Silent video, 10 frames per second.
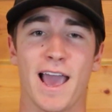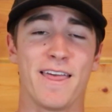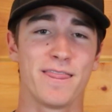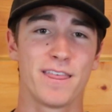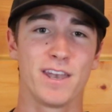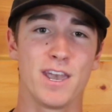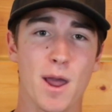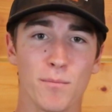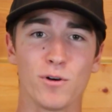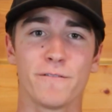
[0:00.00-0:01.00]
And the
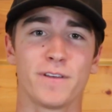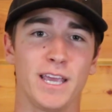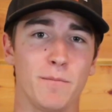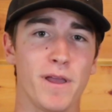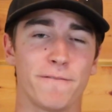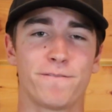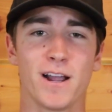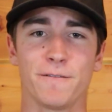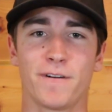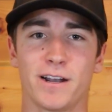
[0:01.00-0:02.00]
number of inmate
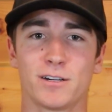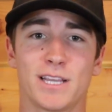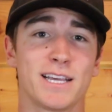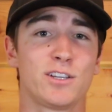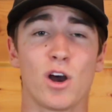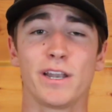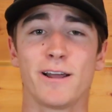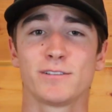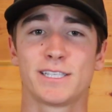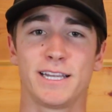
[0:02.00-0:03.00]
firefighters has gone
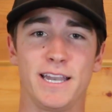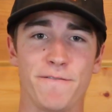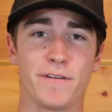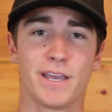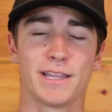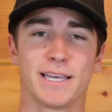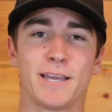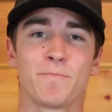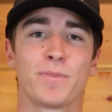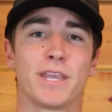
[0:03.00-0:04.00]
down significantly